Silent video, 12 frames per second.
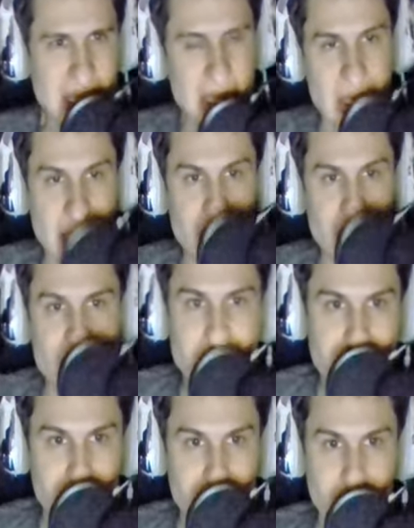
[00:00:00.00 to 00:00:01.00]
Hey, fan
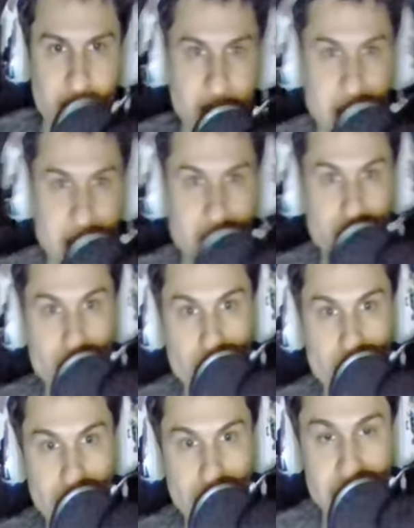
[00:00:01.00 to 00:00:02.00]
of, thank you for
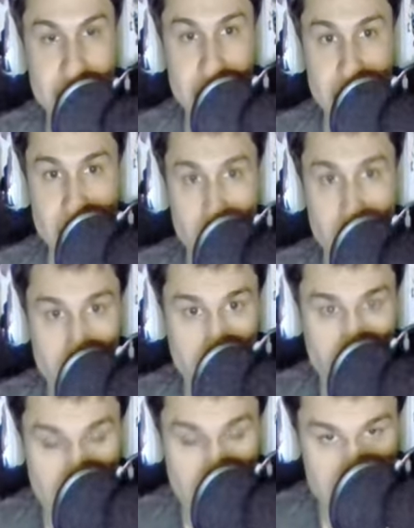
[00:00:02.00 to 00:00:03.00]
the
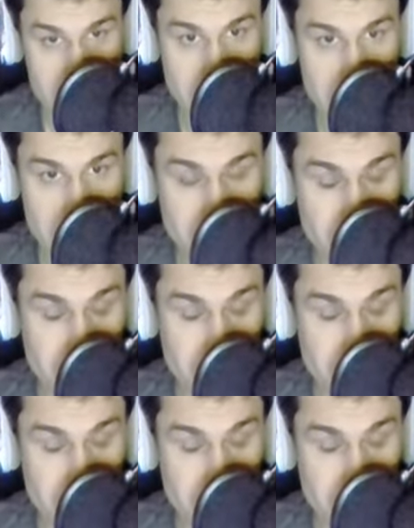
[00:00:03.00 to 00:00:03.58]
spacebar